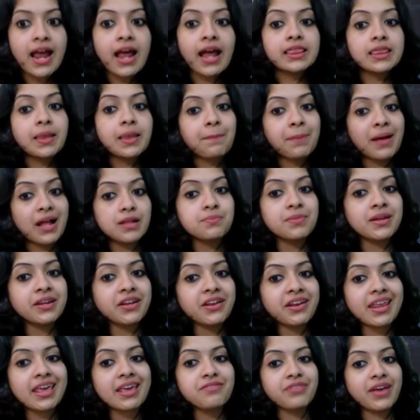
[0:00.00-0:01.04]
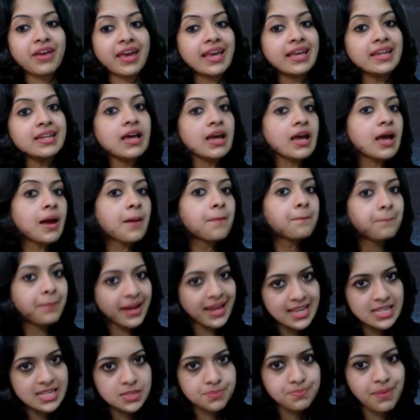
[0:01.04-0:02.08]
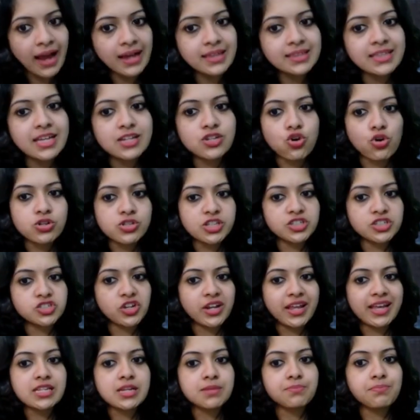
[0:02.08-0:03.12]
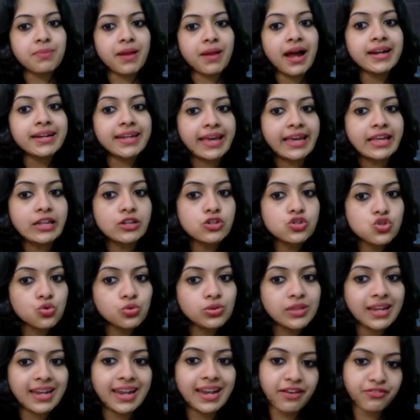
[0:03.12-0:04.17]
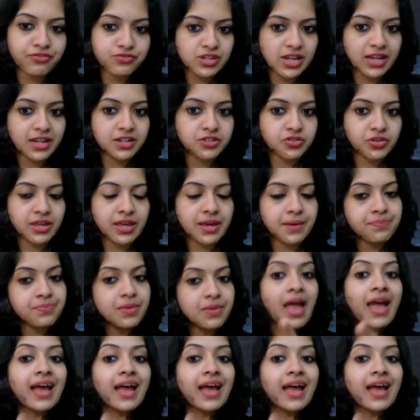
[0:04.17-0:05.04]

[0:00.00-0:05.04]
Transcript: the pulmonary vein brings back that oxygenated blood into the left atrium.